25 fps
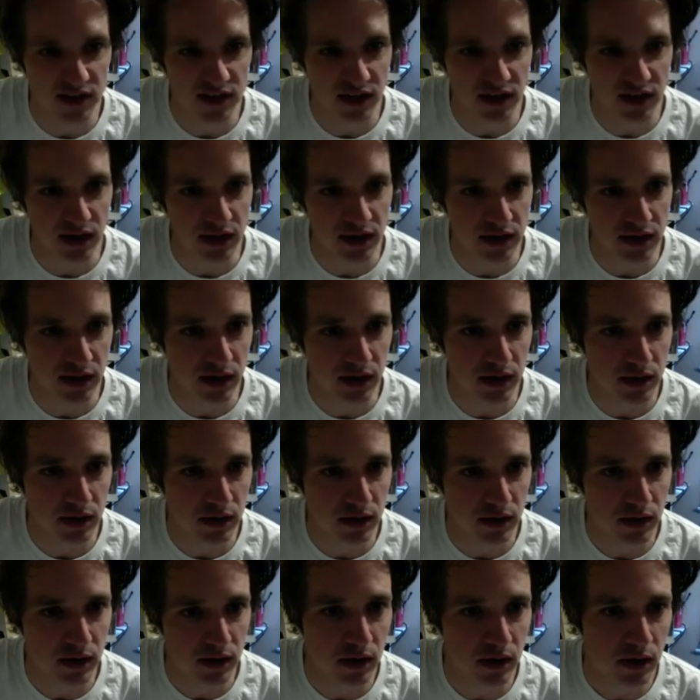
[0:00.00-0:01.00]
exactly. Yeah.
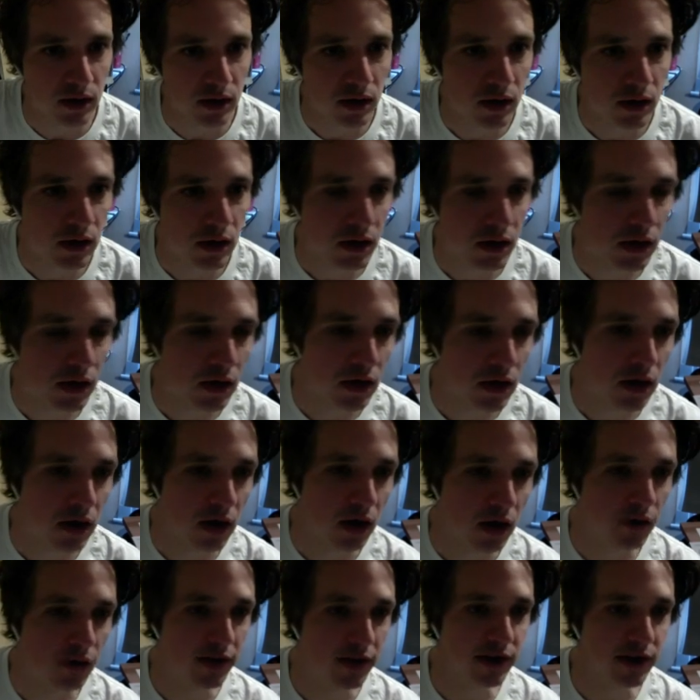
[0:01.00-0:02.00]

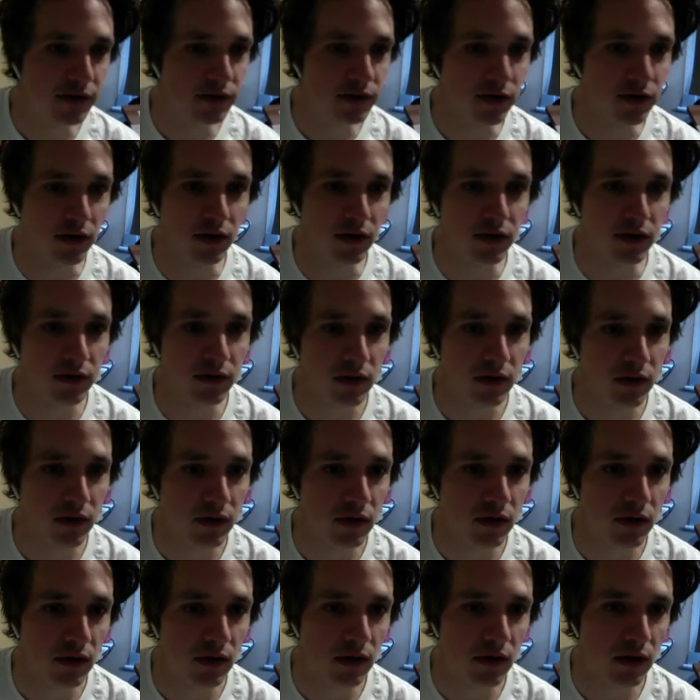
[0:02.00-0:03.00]
Oh, that's good.
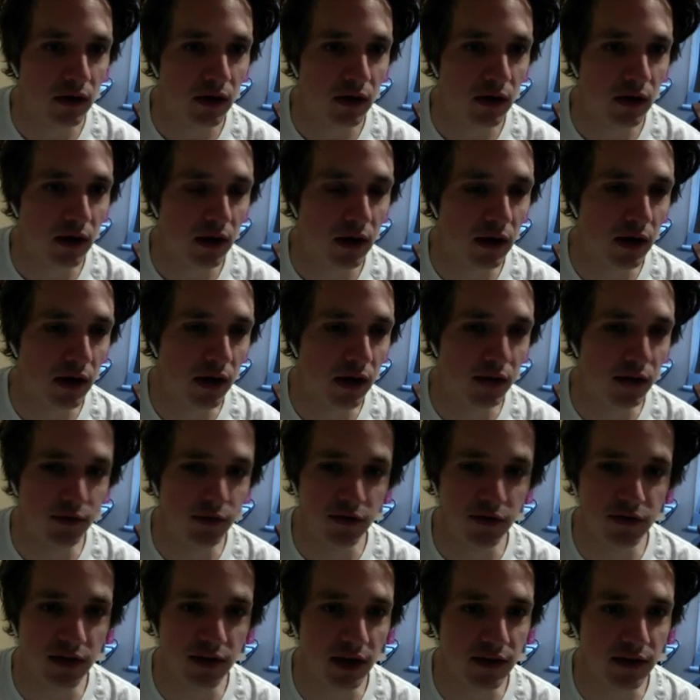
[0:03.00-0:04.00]
And I'm
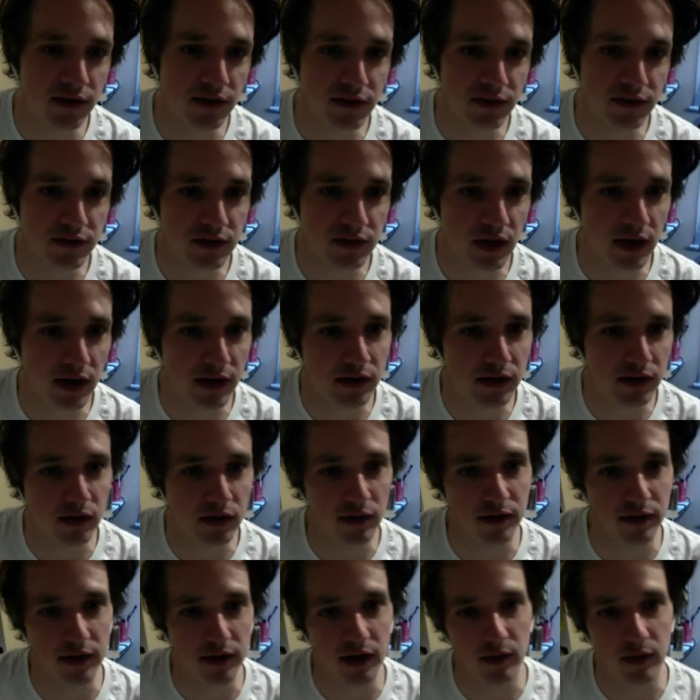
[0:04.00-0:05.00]
just getting this sky
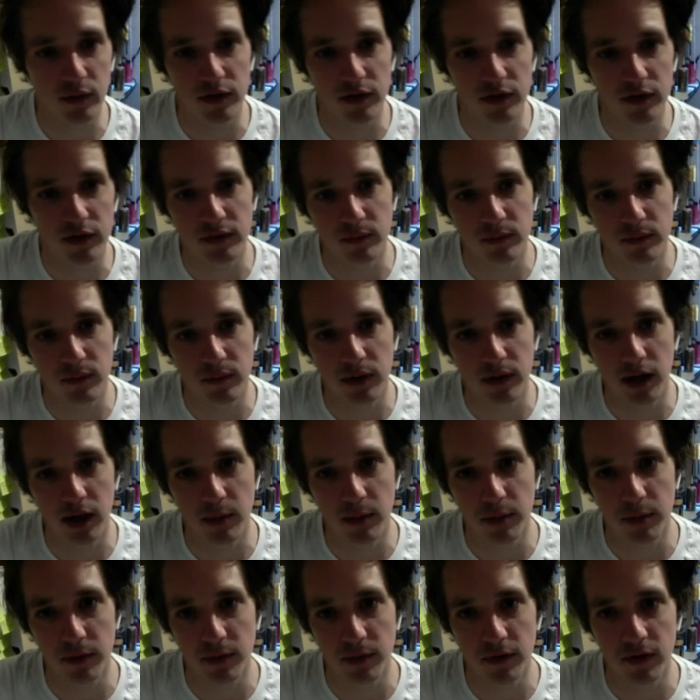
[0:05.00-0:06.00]
coloured in, which I'm
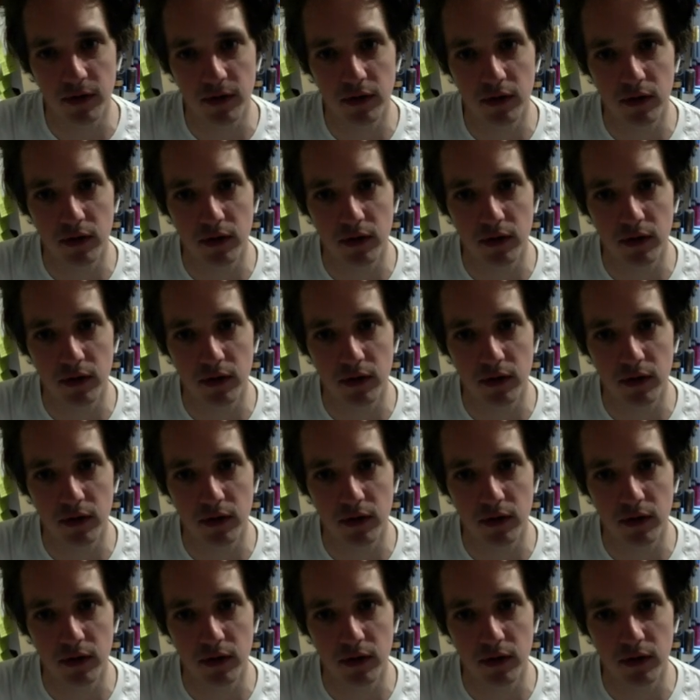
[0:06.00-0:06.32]
happy with.